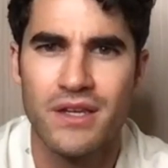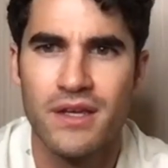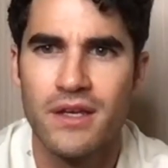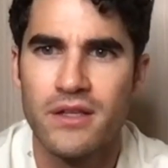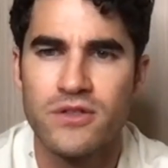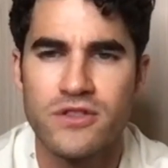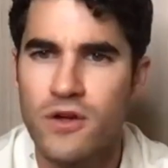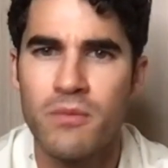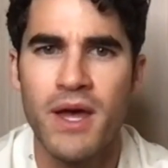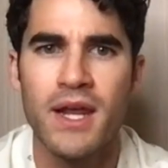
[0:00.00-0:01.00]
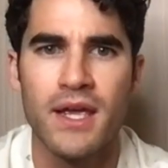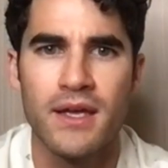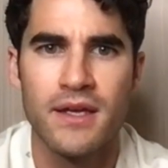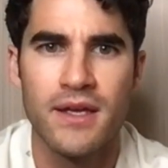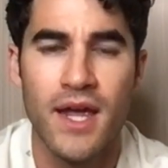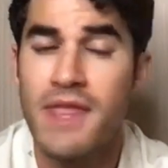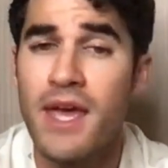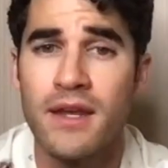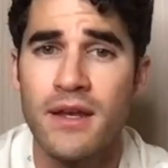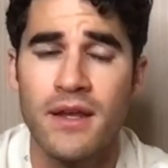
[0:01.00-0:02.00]
There's so many. And
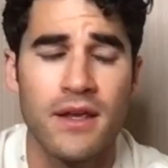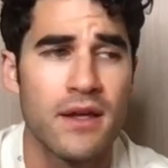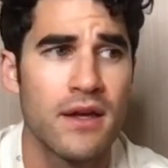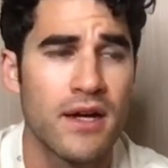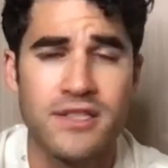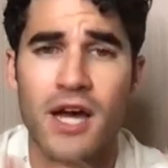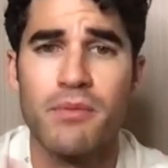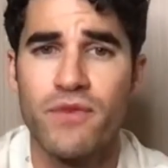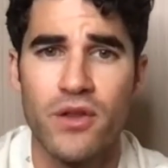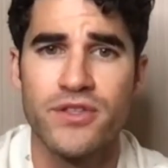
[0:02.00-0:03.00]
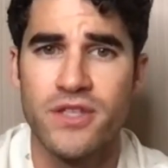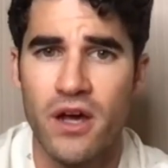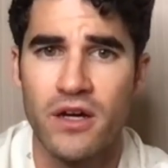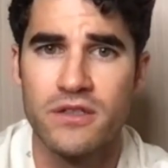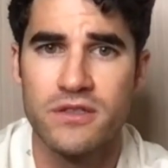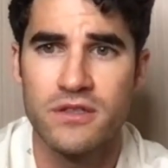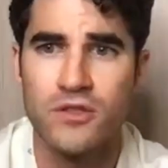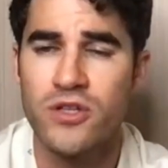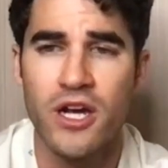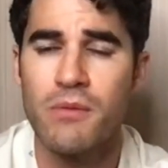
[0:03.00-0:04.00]
then on top of all the songs, you're
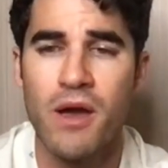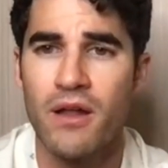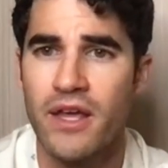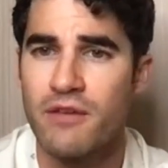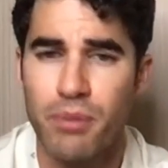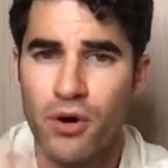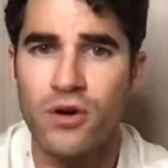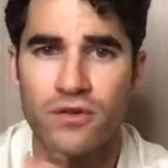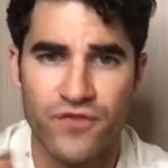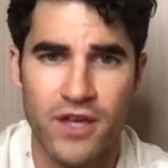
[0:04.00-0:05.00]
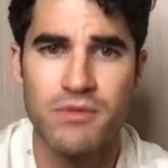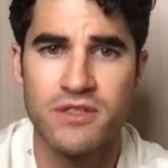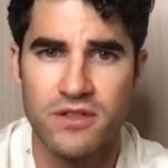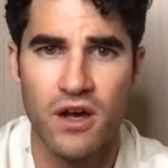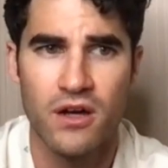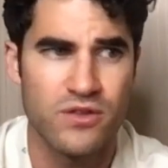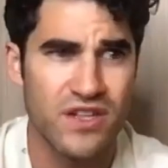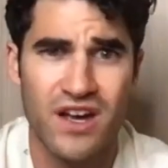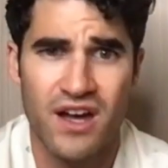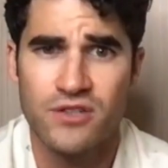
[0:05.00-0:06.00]
talking about like per famous song, there's like
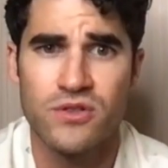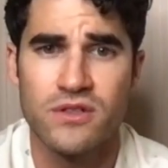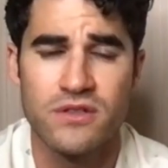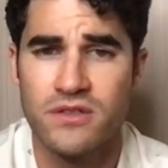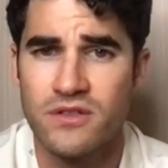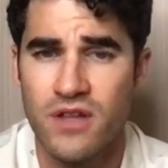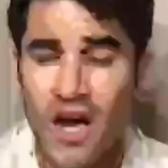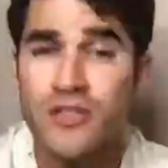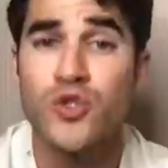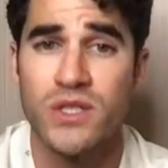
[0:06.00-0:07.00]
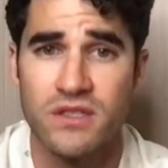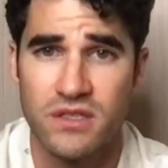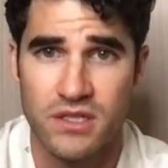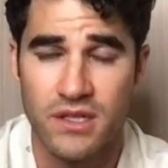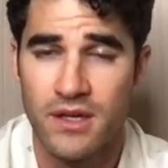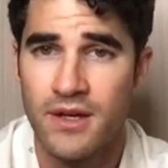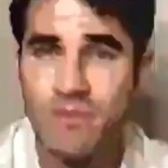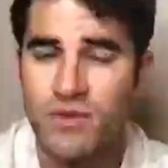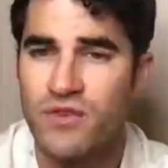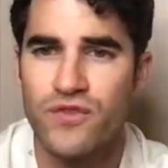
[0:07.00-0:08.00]
hundreds of
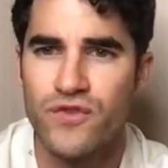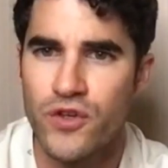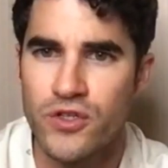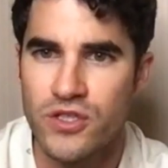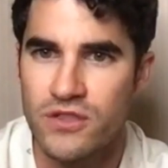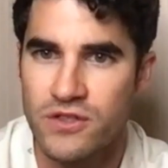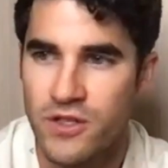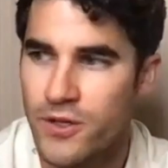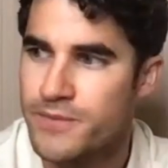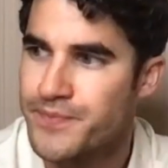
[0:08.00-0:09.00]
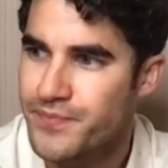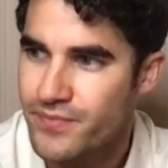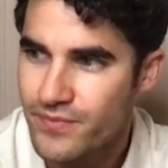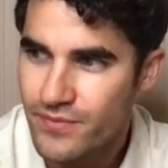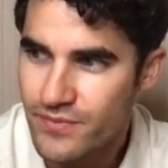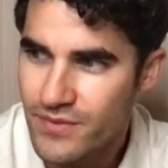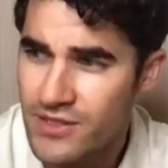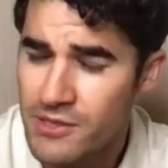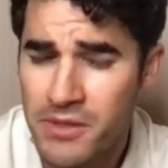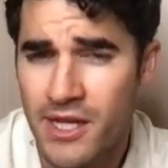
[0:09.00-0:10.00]
different versions. So
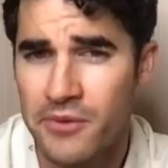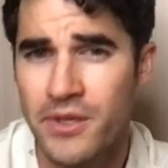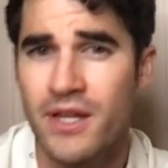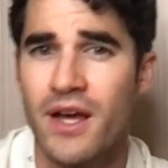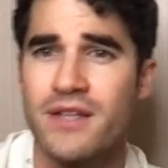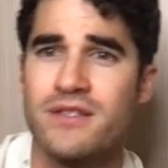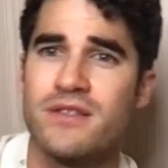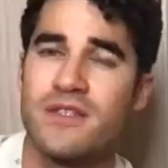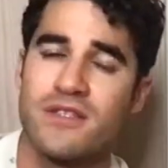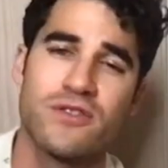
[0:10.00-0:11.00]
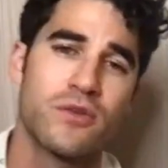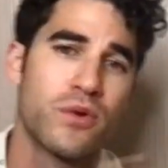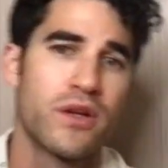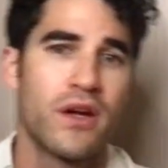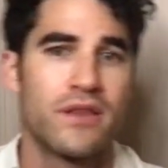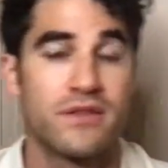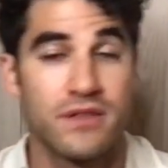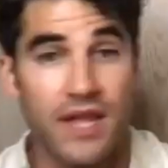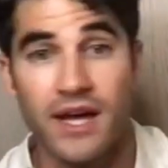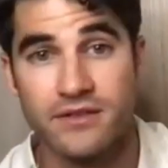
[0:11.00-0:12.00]
something that I realized, because I started working on this
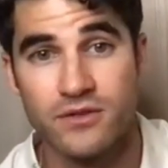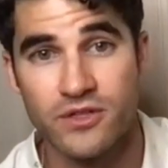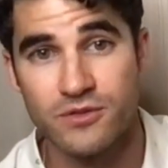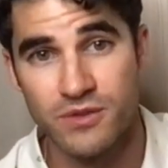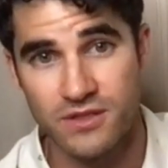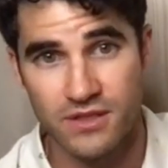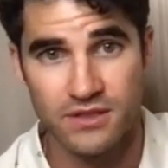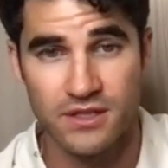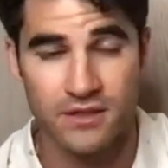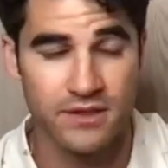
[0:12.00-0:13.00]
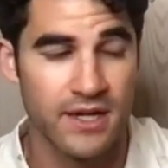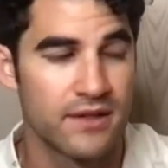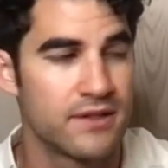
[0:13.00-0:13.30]
last Christmas until now,